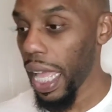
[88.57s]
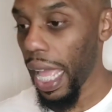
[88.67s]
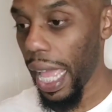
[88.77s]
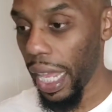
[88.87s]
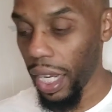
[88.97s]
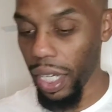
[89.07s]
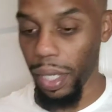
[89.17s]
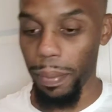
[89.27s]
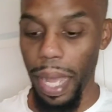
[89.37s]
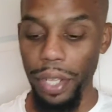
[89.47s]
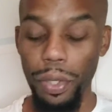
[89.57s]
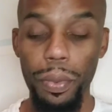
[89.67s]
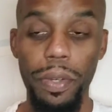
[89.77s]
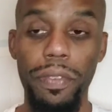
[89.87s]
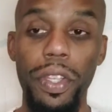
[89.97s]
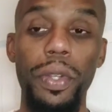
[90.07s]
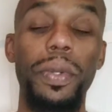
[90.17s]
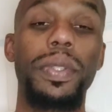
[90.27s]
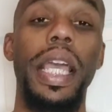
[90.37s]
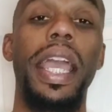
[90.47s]
And I do
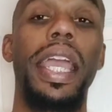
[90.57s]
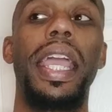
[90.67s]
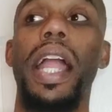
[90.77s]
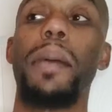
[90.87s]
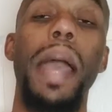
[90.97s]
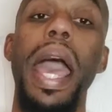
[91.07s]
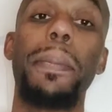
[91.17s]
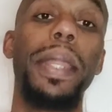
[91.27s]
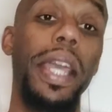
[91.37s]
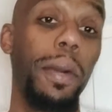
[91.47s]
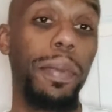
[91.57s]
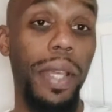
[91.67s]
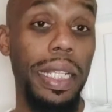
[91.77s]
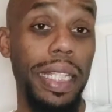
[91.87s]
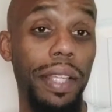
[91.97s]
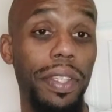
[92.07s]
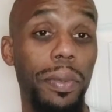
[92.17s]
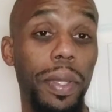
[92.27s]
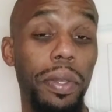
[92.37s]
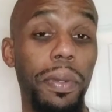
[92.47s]
reviews, and I'm happy to help you guys out there
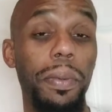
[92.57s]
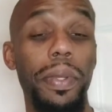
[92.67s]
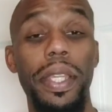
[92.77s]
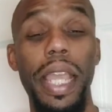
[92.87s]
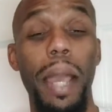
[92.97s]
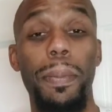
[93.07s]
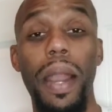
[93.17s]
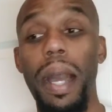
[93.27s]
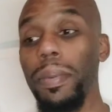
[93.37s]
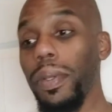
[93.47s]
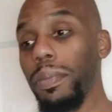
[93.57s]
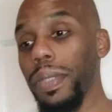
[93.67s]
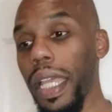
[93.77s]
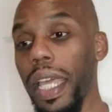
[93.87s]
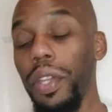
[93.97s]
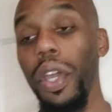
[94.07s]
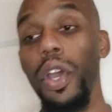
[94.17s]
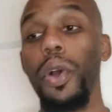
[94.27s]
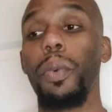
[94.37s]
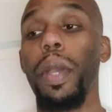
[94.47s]
when you got problems. And
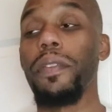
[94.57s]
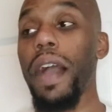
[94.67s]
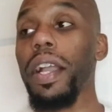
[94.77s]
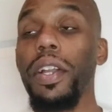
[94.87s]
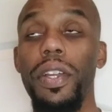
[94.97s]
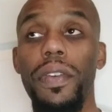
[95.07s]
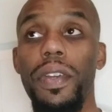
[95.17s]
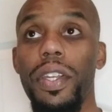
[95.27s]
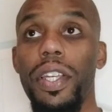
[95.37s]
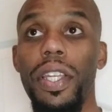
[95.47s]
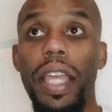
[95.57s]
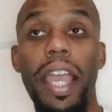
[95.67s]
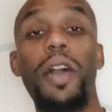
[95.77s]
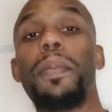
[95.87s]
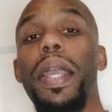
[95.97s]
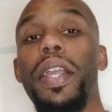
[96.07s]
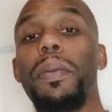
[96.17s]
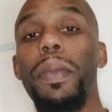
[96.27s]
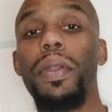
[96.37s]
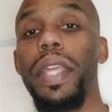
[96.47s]
if I can help and
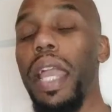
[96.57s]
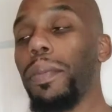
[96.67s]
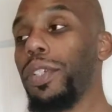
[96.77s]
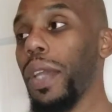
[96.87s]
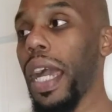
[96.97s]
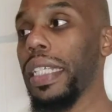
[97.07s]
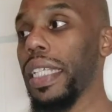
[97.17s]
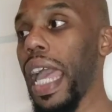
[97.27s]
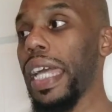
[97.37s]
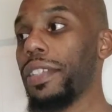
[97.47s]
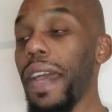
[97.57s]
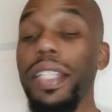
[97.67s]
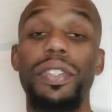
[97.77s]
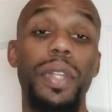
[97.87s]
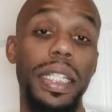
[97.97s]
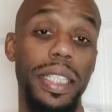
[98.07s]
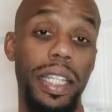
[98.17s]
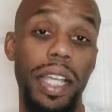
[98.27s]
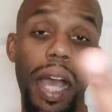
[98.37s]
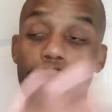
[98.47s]
communicate with you guys as fast as you guys send
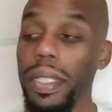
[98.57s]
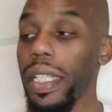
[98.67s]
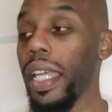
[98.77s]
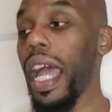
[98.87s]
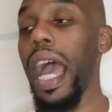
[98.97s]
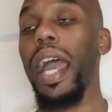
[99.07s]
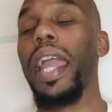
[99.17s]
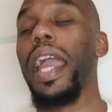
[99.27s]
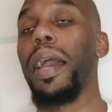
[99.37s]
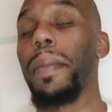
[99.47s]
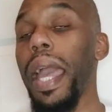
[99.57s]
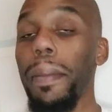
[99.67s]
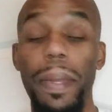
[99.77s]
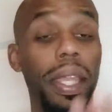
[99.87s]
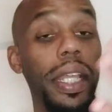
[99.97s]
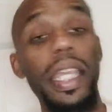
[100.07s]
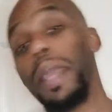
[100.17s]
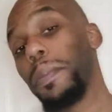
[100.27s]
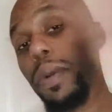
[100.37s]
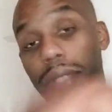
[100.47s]
the comments in, I am happy, and
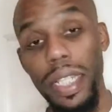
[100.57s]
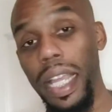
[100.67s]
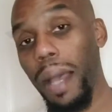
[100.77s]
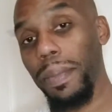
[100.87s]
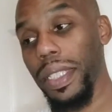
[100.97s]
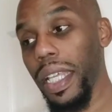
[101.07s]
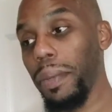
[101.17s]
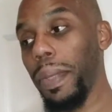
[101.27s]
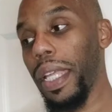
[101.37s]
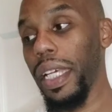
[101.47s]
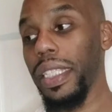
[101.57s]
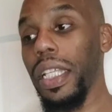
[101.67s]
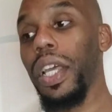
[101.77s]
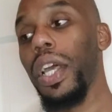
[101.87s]
keep on sending comments in because